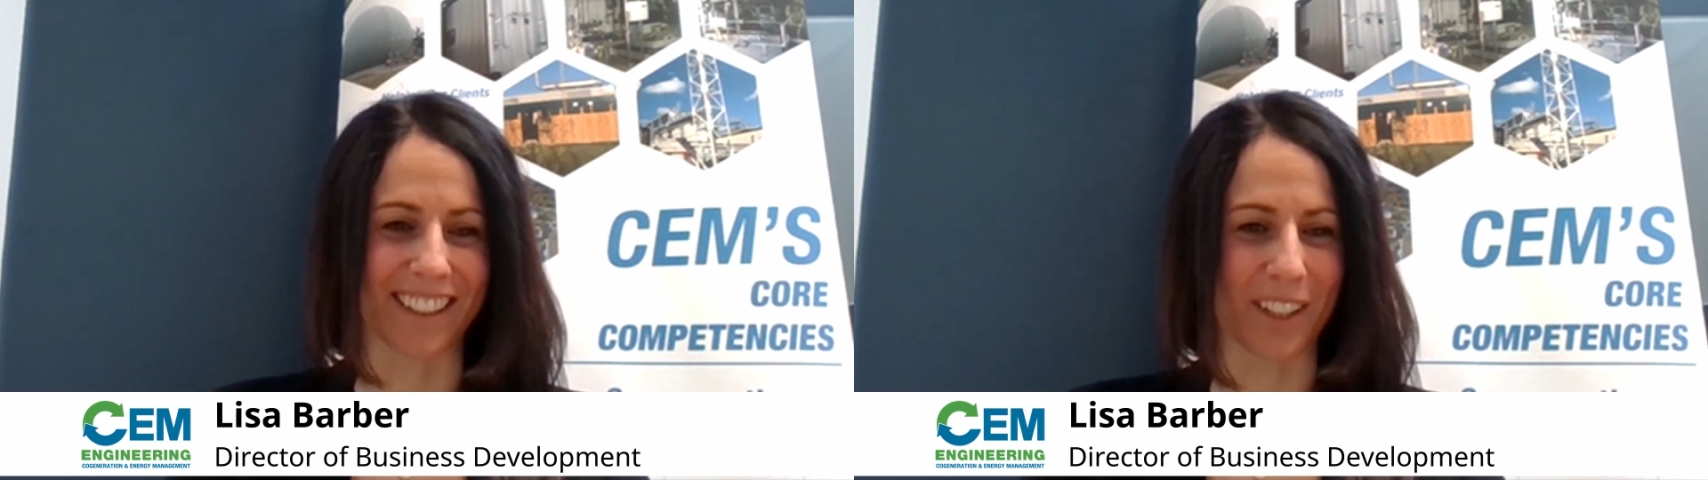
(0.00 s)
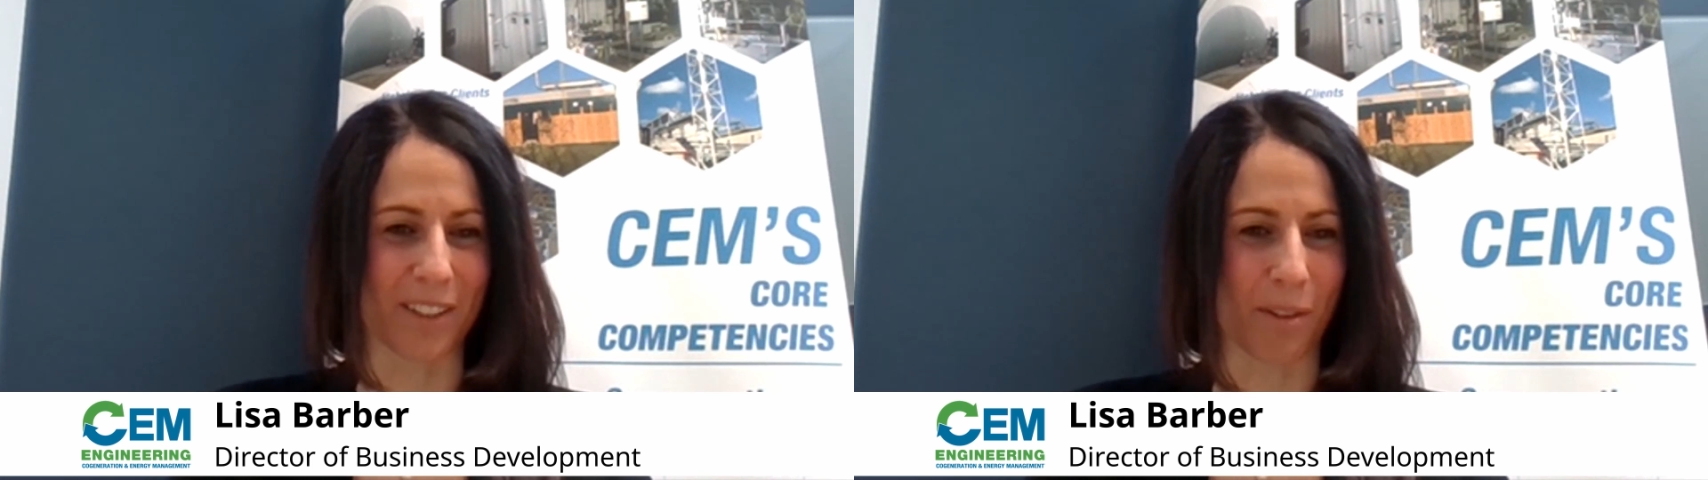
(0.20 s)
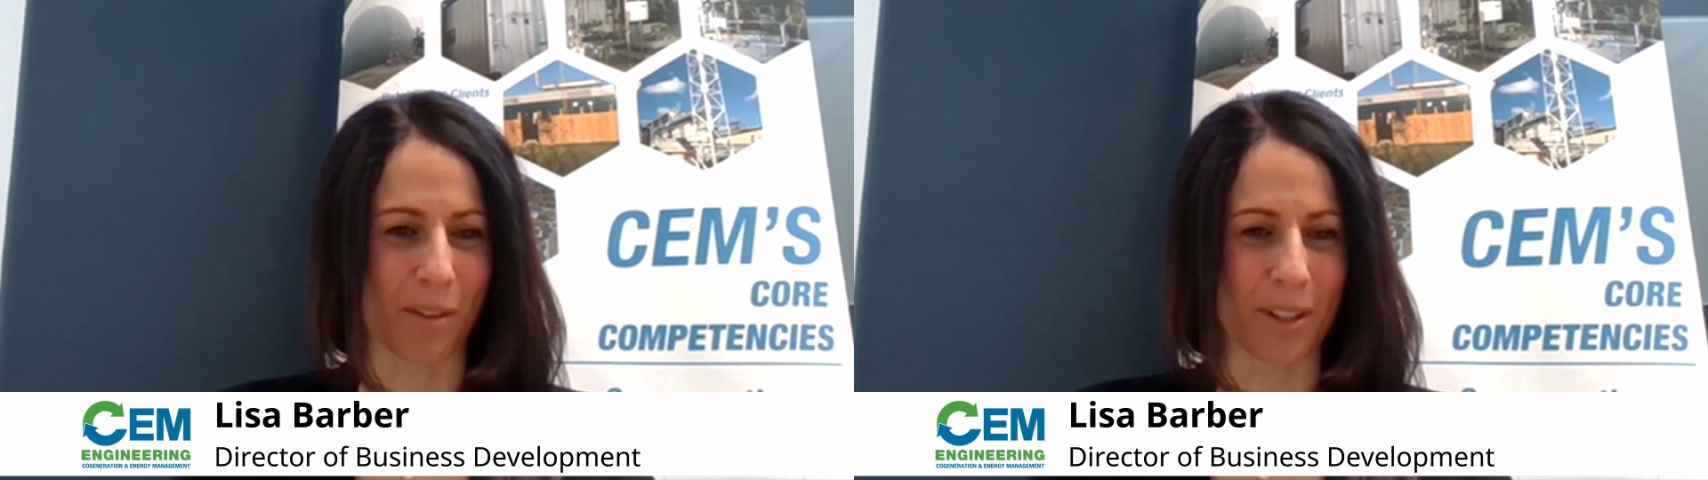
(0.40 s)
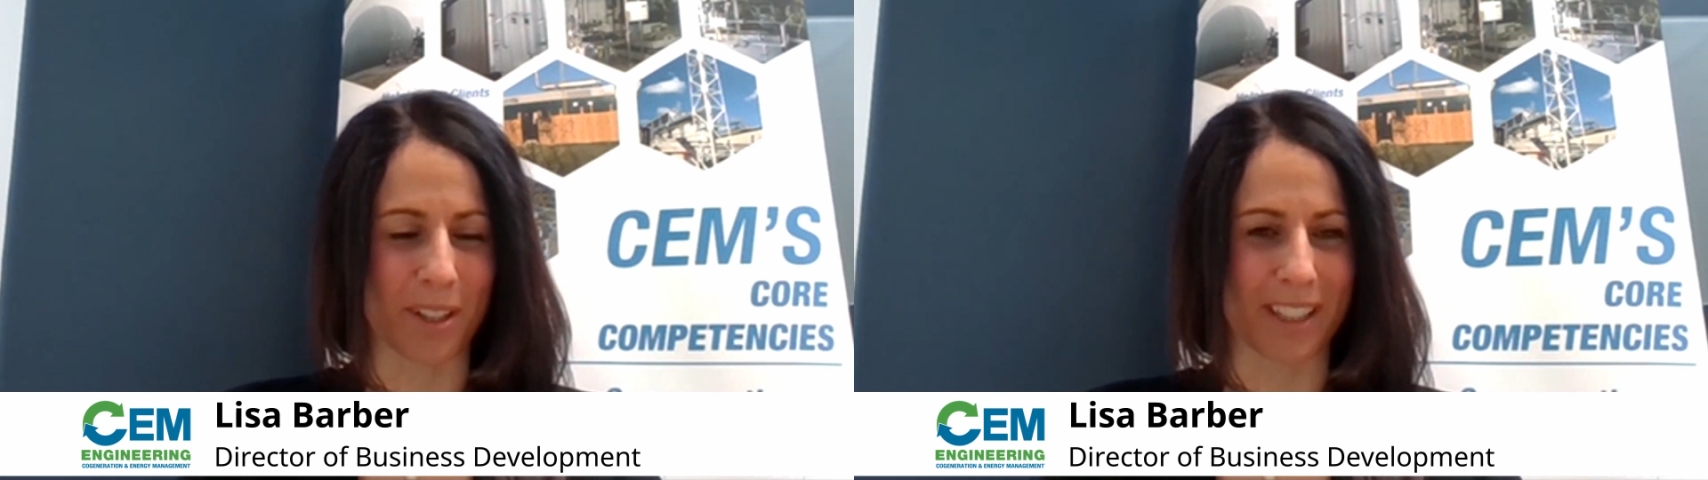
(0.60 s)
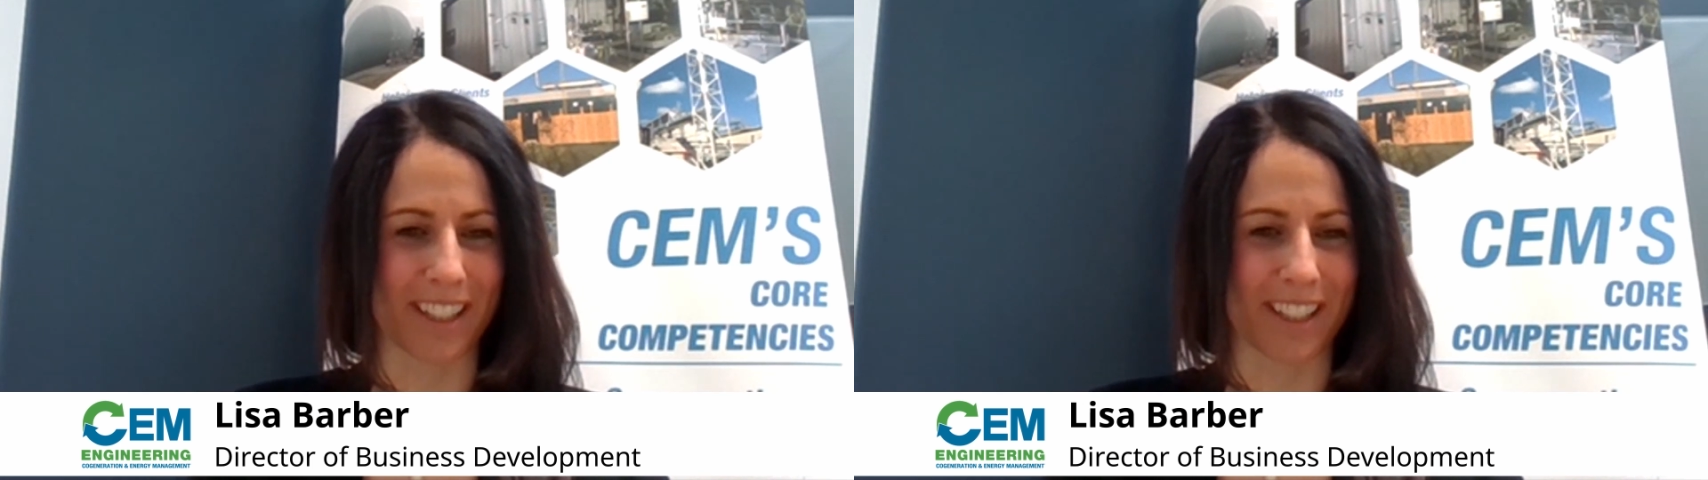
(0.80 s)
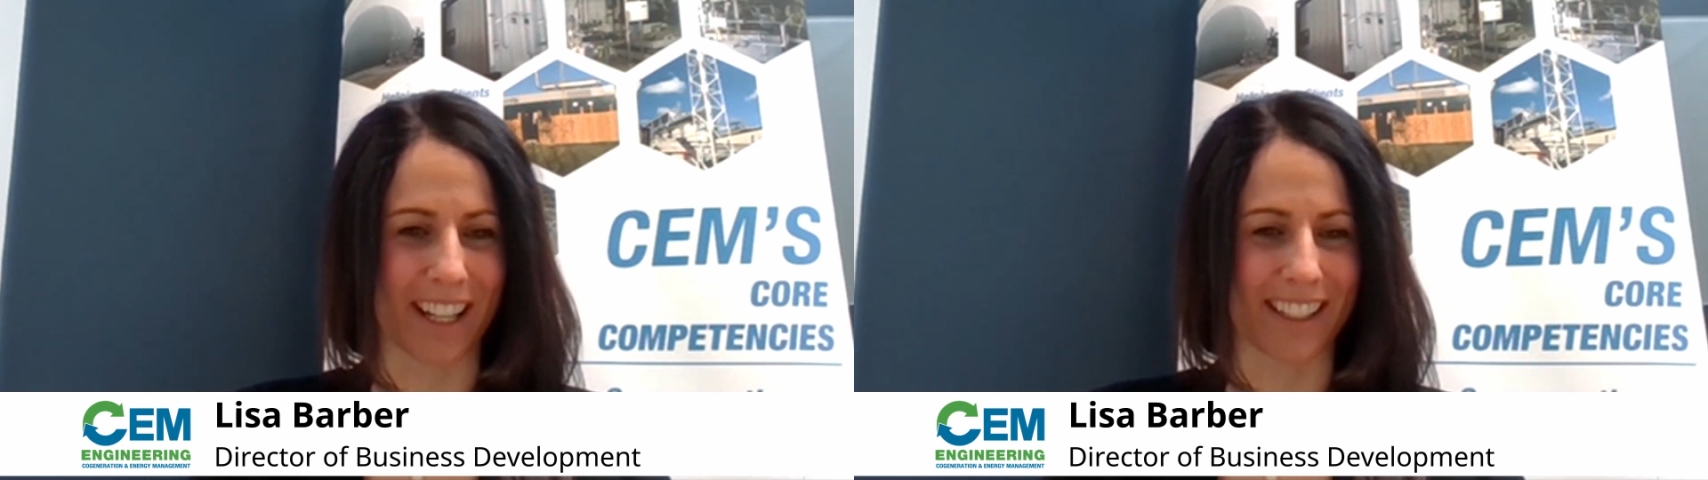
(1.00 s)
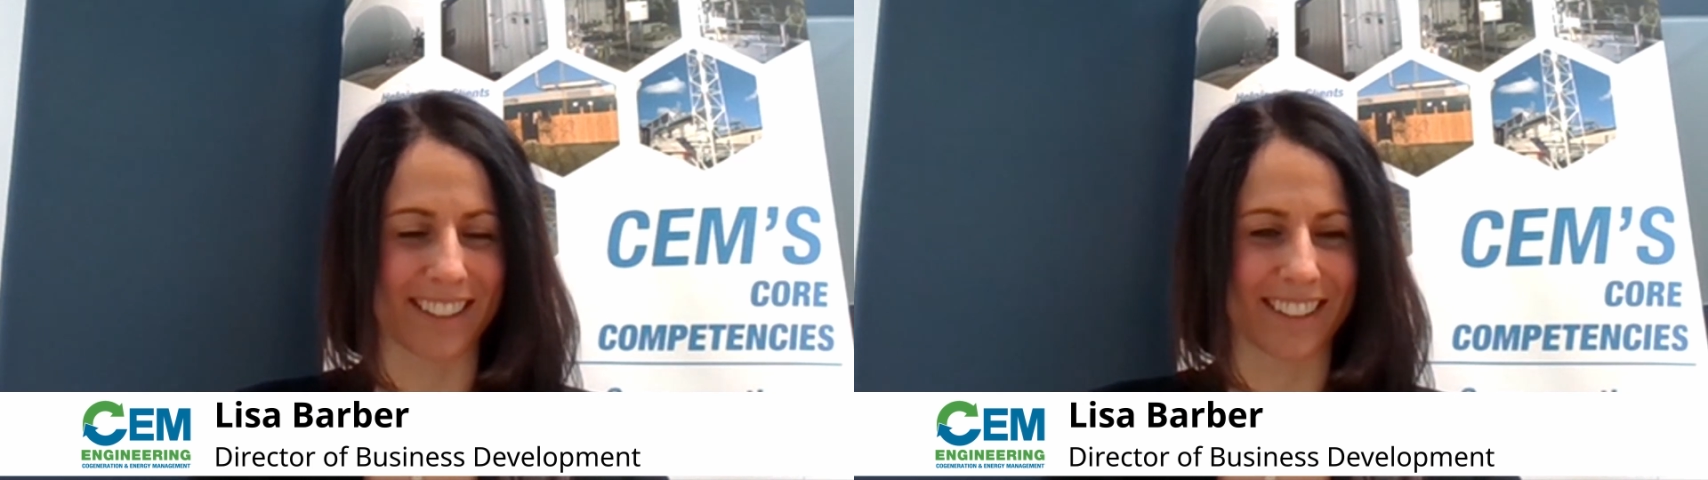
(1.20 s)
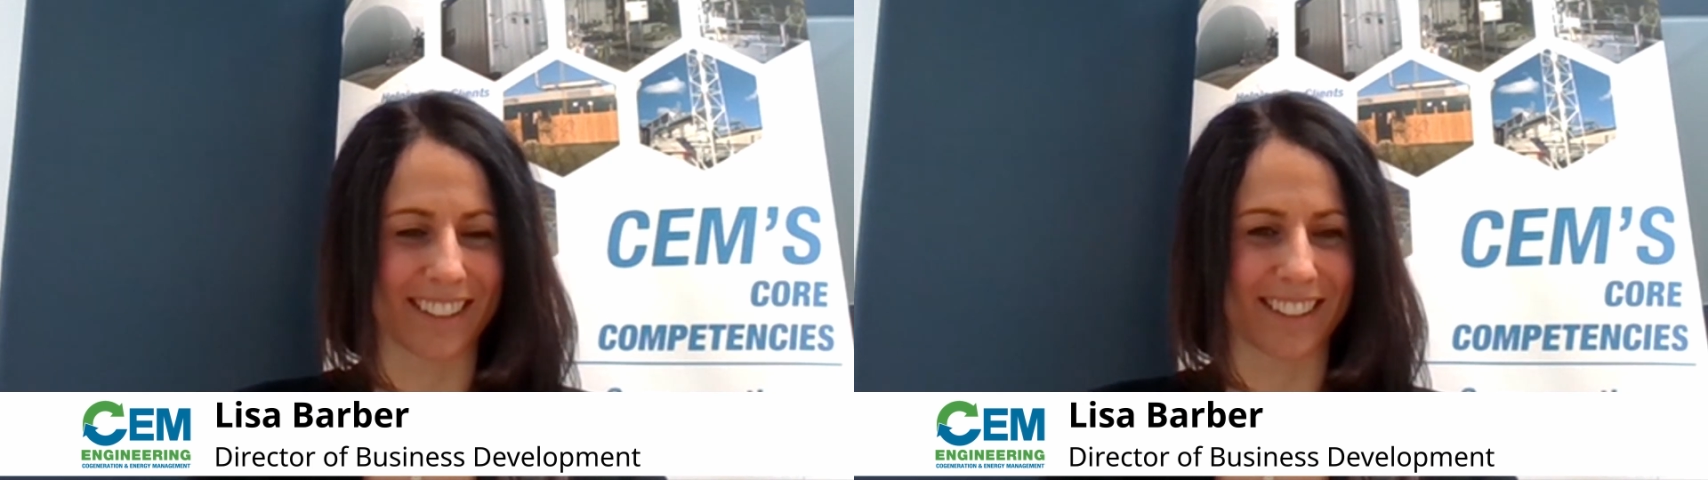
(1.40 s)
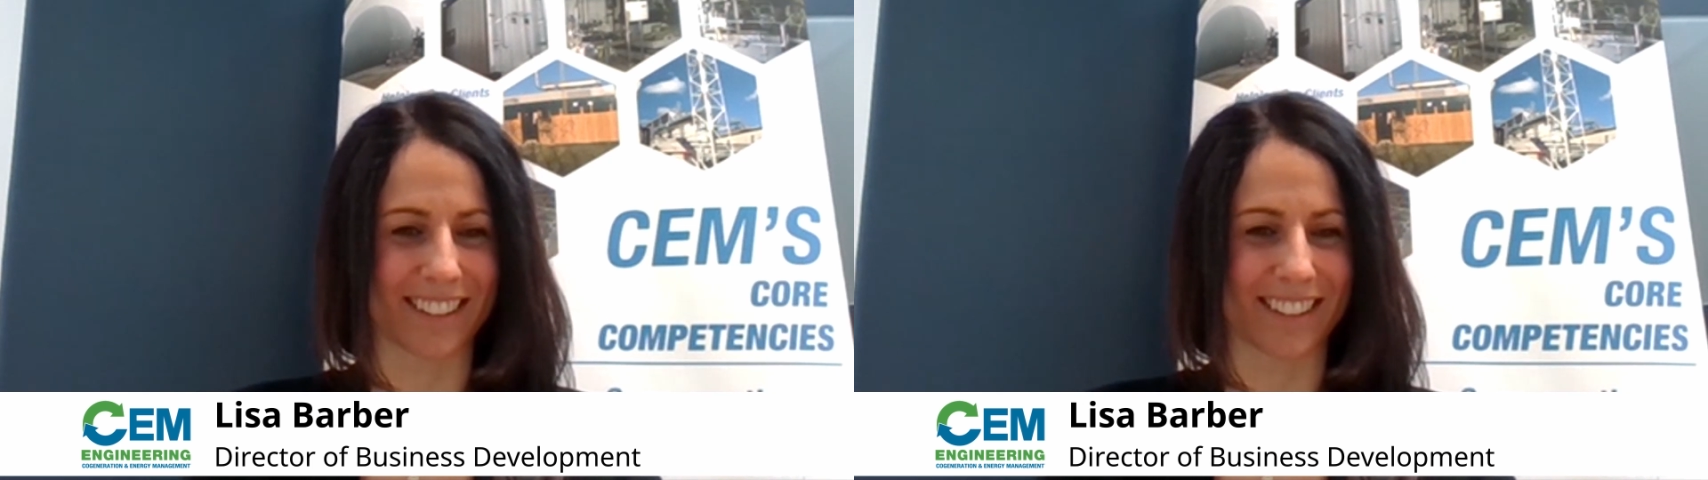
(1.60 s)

Looking forward to it today.